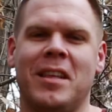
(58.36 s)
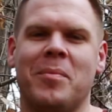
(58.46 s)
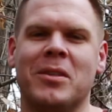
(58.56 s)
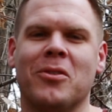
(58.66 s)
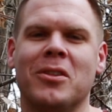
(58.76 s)
They've
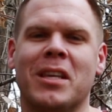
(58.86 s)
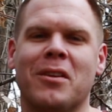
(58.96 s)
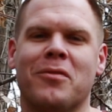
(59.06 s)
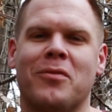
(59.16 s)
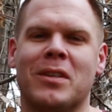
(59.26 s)
been told to
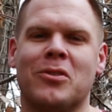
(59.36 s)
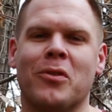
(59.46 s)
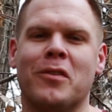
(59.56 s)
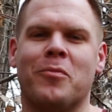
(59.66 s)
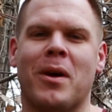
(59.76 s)
give
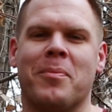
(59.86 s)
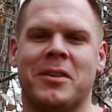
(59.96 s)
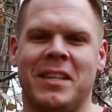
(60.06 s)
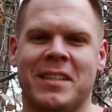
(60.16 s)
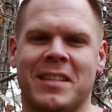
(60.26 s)
restorative
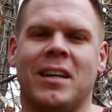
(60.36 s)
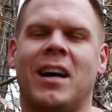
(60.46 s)
properties.